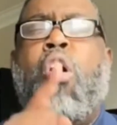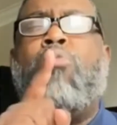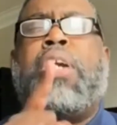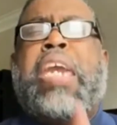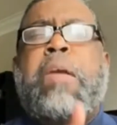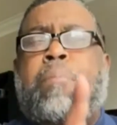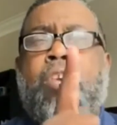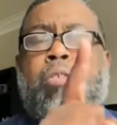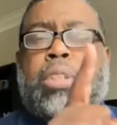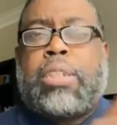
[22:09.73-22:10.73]
going to keep
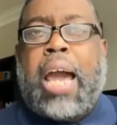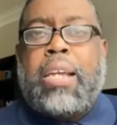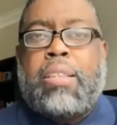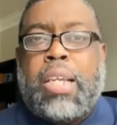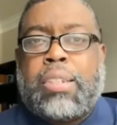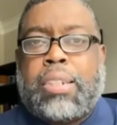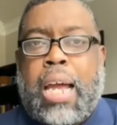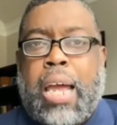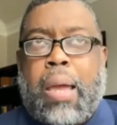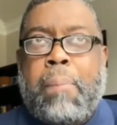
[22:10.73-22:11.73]
your sight this
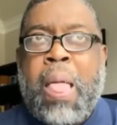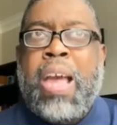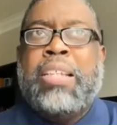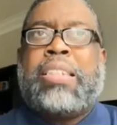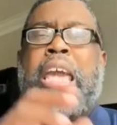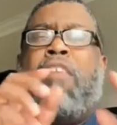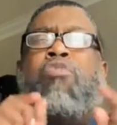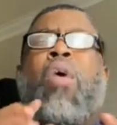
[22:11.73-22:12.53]
time. See, if